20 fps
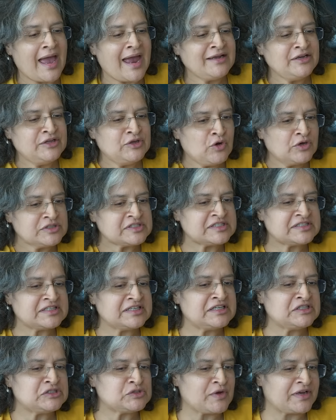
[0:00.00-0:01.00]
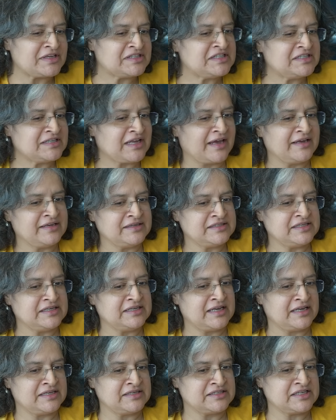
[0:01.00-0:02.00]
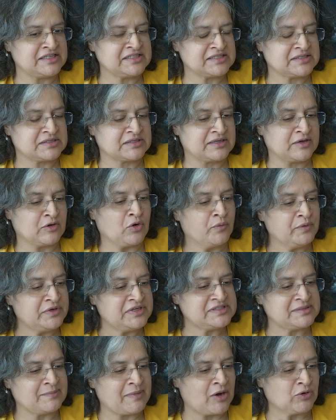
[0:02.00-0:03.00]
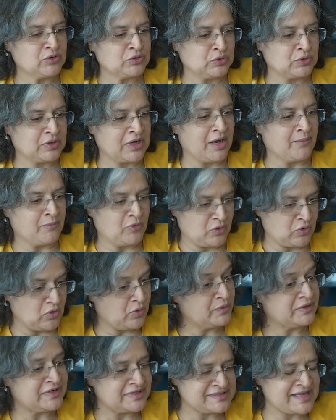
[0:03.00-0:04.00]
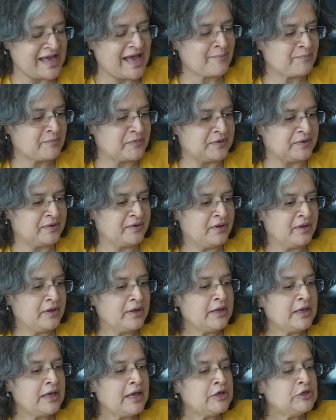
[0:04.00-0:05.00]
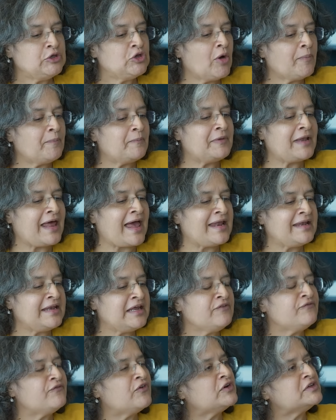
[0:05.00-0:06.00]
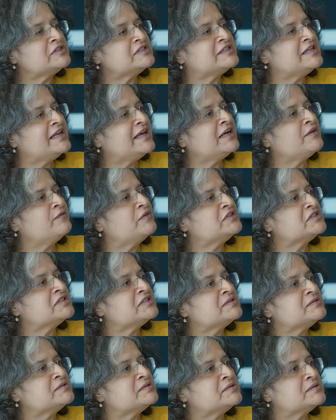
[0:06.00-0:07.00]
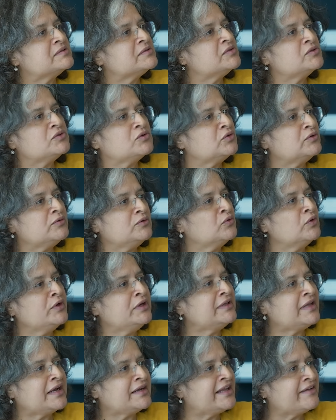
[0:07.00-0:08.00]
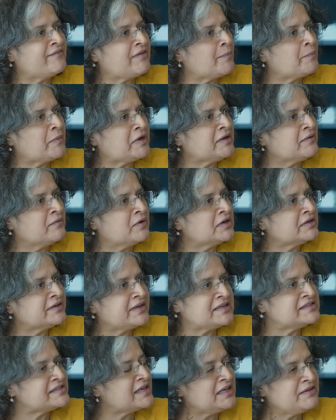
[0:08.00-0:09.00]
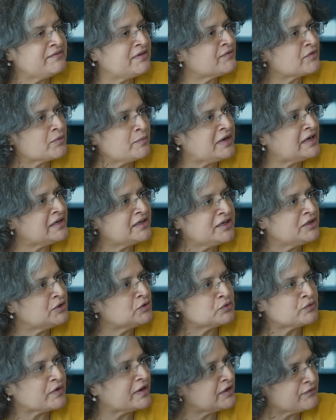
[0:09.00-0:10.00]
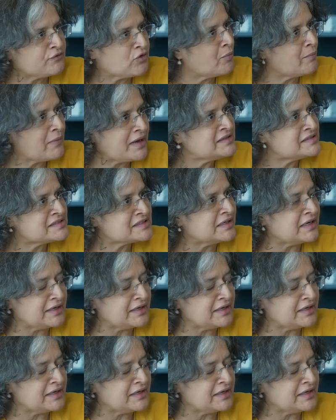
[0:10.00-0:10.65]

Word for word: and you're sitting in 2019, and just COVID is about to come or COVID has happened. You're planning for a slate which is you know, knowing that development work takes anywhere from 18 to 24 months